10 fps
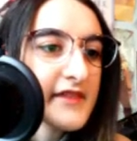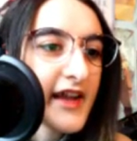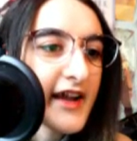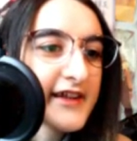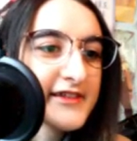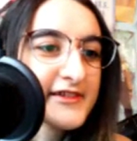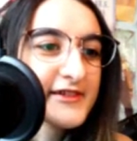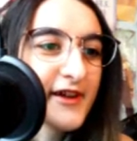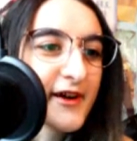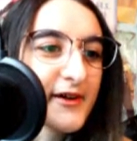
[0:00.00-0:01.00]
And
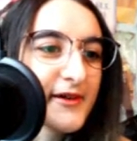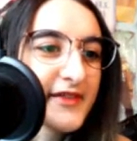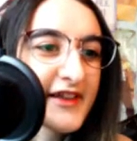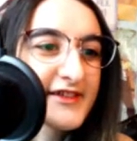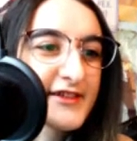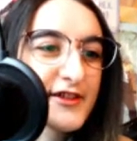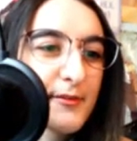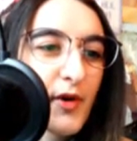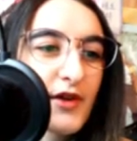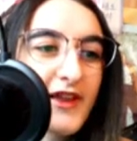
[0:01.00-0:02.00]
so this is the
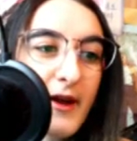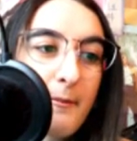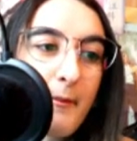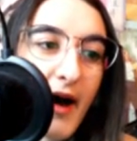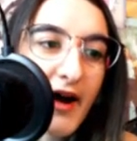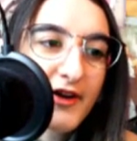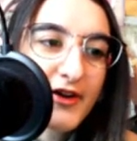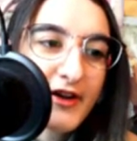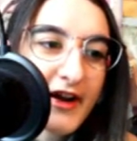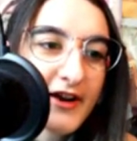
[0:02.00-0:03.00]
more like
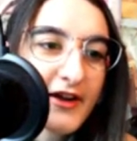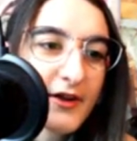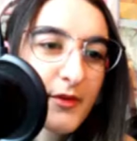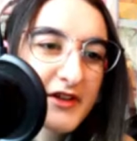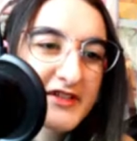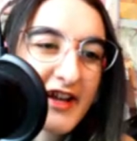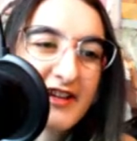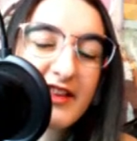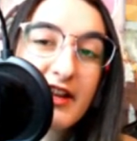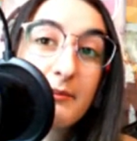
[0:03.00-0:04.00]
modern area where it's kind
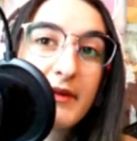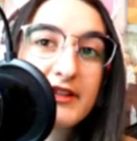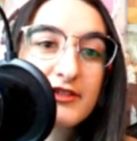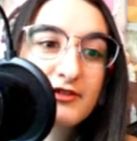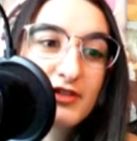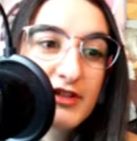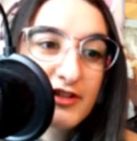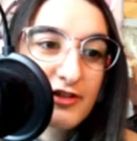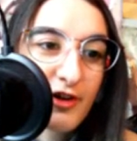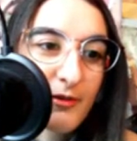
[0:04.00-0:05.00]
of like a mix of
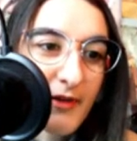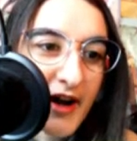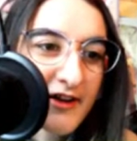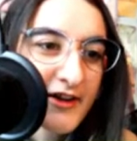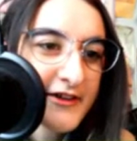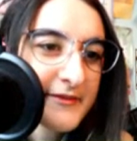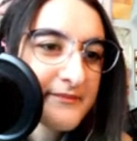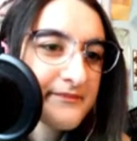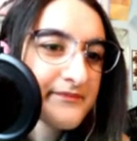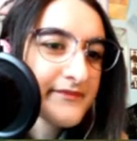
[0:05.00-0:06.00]
traditional and modern.
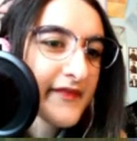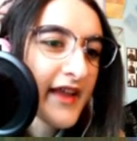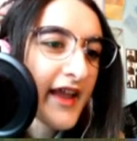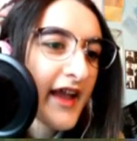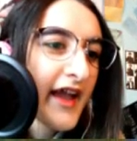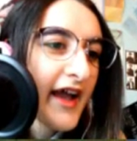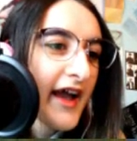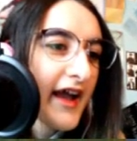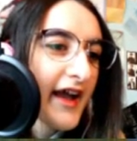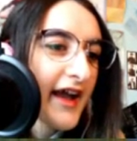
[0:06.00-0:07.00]

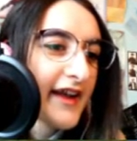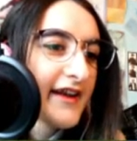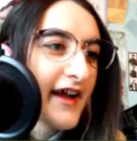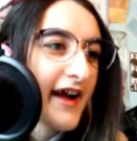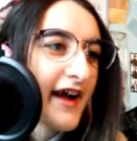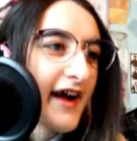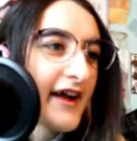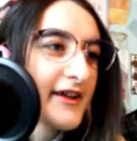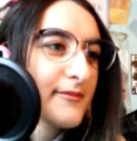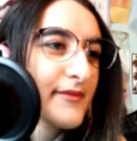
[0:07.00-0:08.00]
And
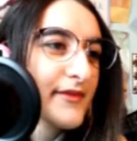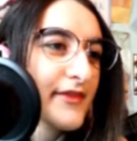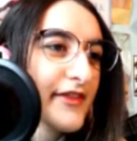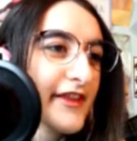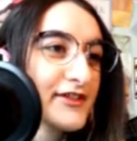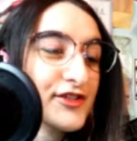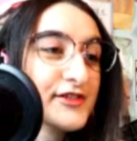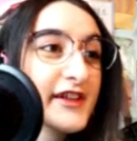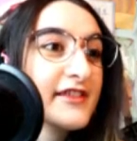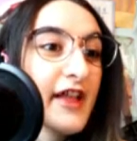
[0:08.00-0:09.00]
I'm
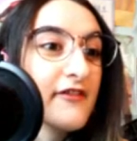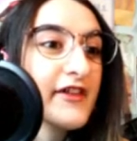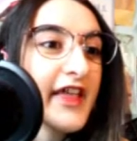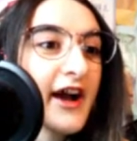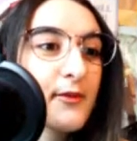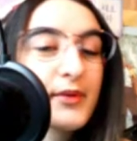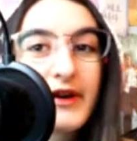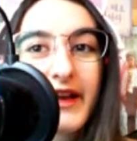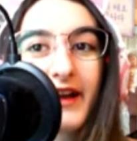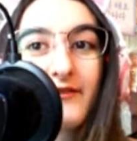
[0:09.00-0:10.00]
just in love with how
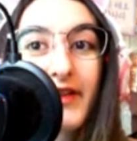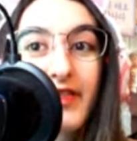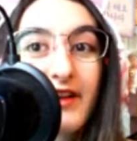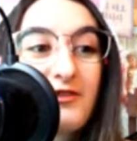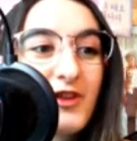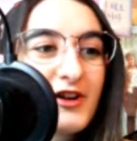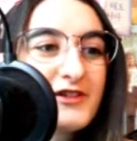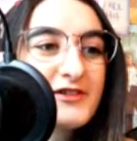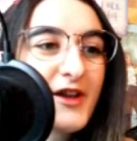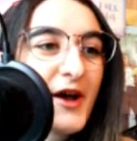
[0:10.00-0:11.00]
pretty everything
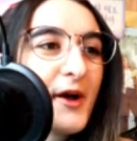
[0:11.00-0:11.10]
looks.